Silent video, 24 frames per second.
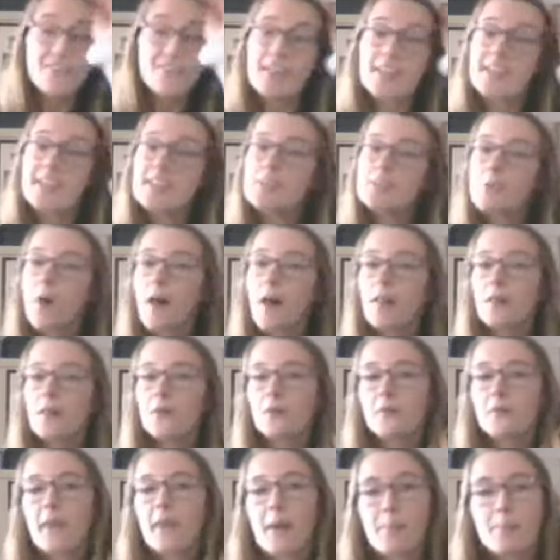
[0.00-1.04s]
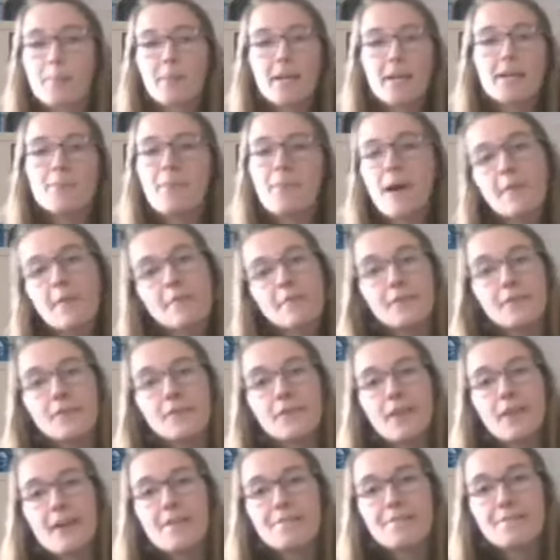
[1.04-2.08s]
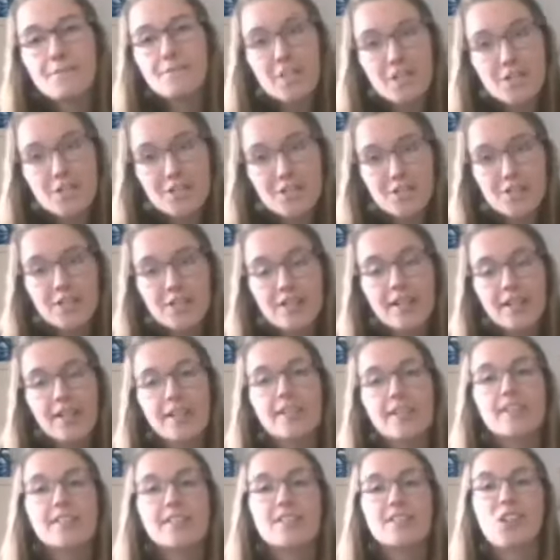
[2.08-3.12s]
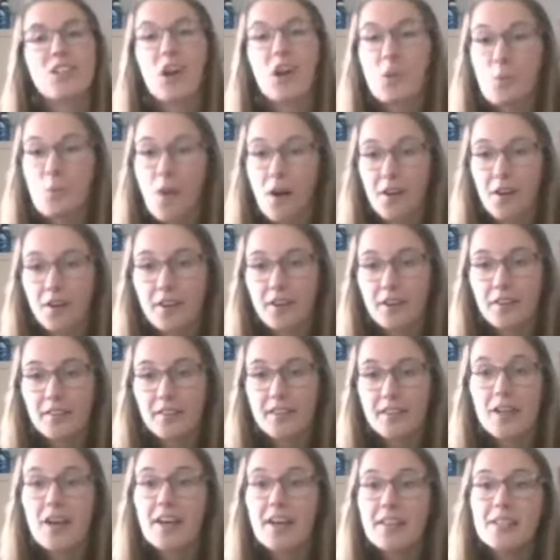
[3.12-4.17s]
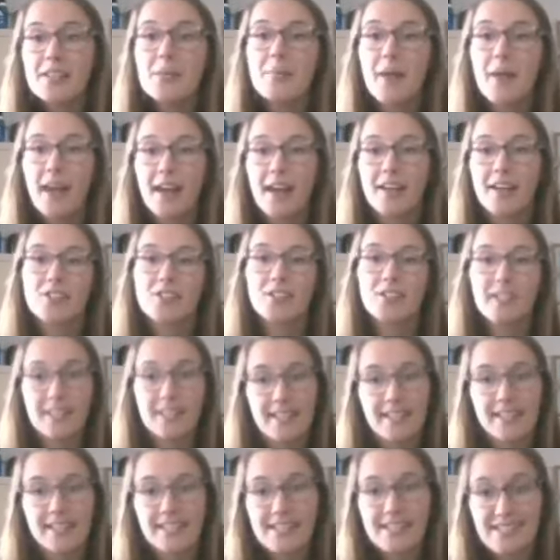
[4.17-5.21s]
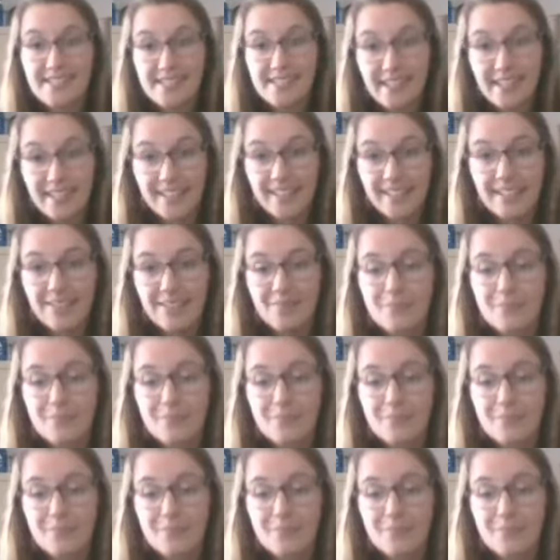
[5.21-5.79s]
if they swallow that big mouthful of fish and salt water, they'll end up actually getting sick.